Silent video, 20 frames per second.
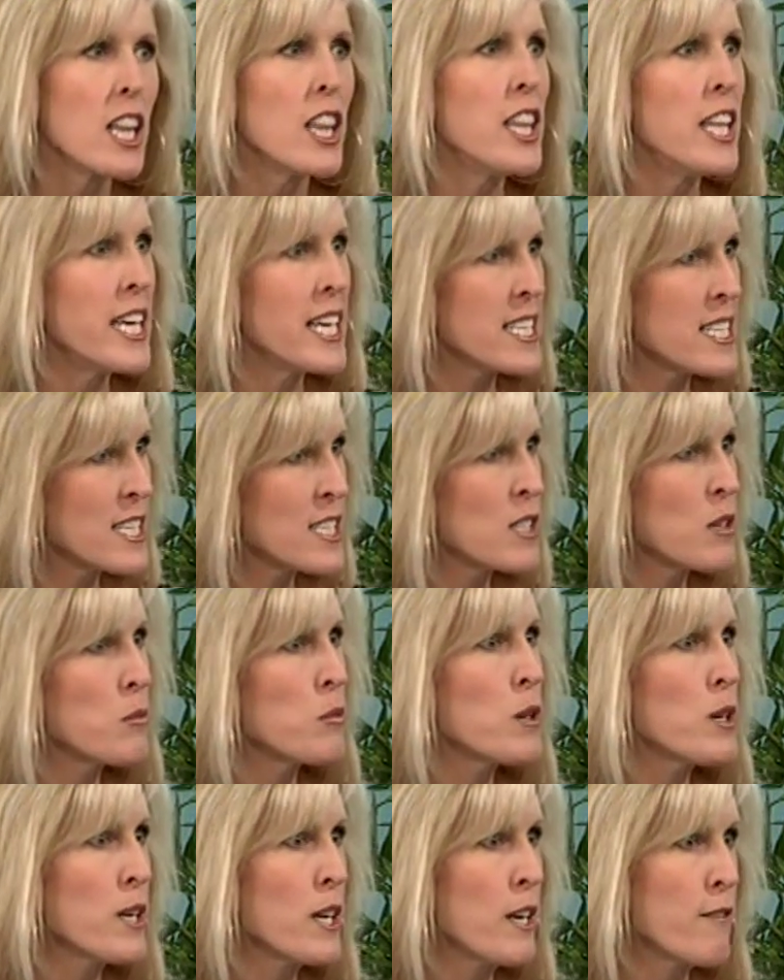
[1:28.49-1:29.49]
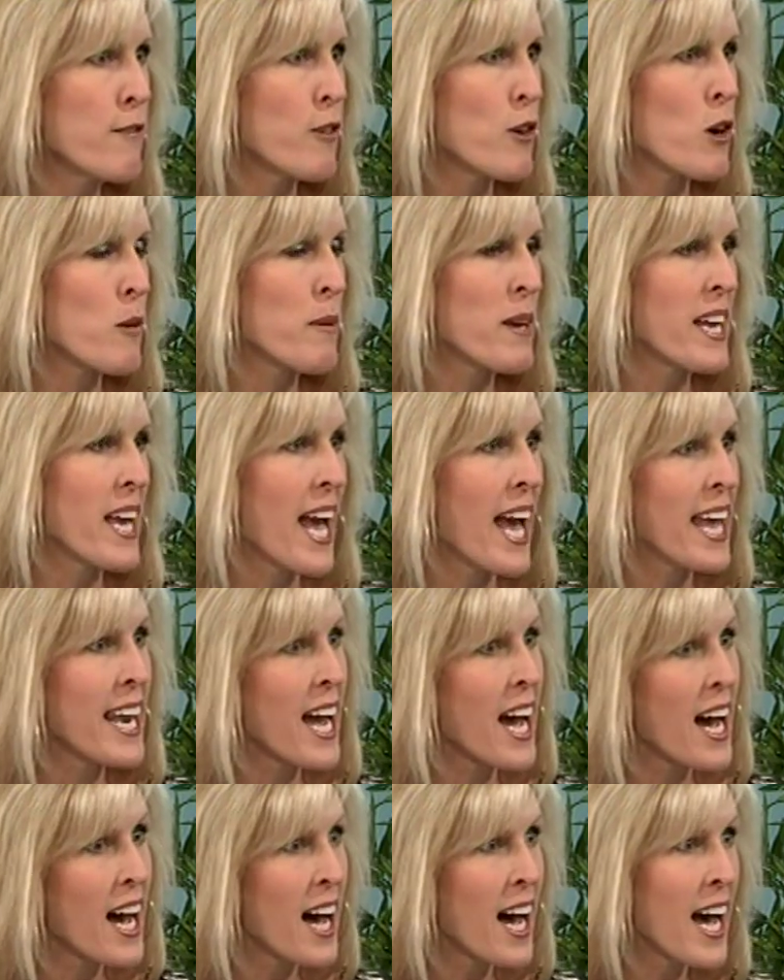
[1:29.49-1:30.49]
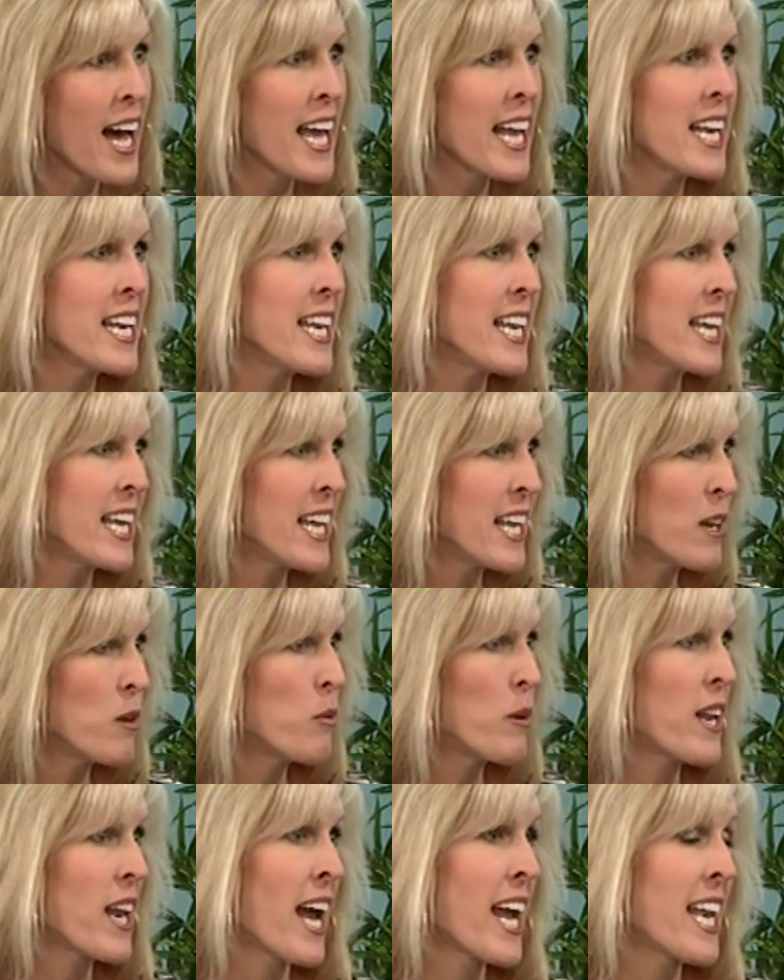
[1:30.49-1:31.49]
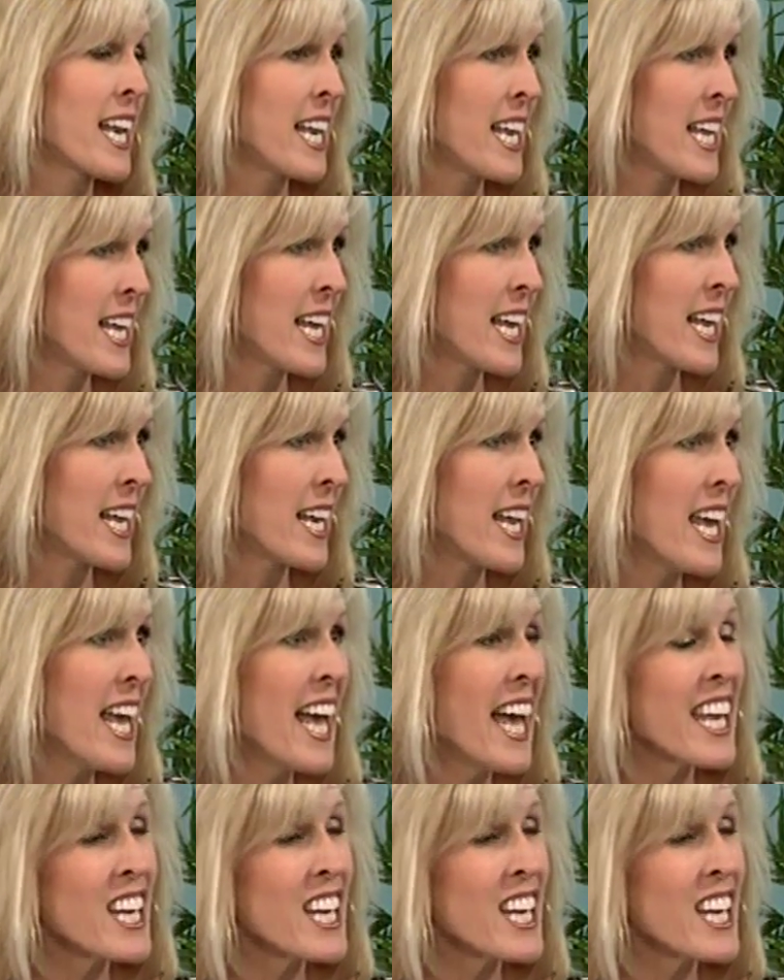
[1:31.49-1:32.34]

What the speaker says: this isn't working for me, and I need what I need.